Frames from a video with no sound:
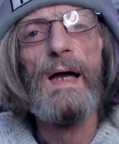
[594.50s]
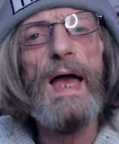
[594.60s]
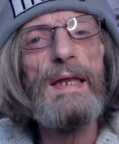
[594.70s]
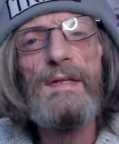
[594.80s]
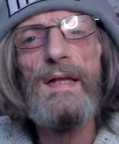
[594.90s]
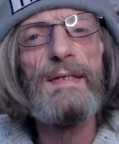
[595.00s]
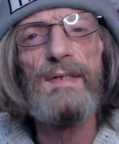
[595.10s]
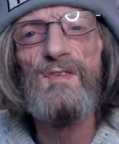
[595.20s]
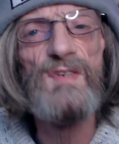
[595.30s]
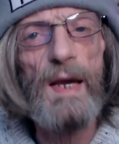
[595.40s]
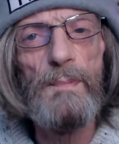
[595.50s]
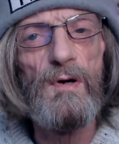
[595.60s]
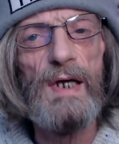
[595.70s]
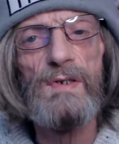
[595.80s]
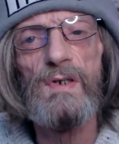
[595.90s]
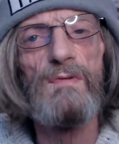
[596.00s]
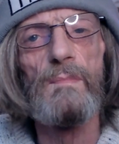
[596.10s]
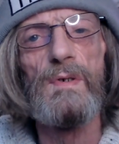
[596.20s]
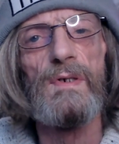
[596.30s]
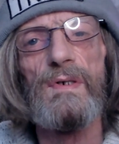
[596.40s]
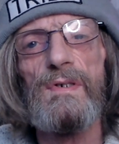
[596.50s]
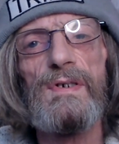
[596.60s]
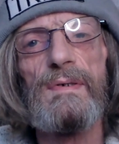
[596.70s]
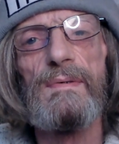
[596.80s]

anything that separates us from others.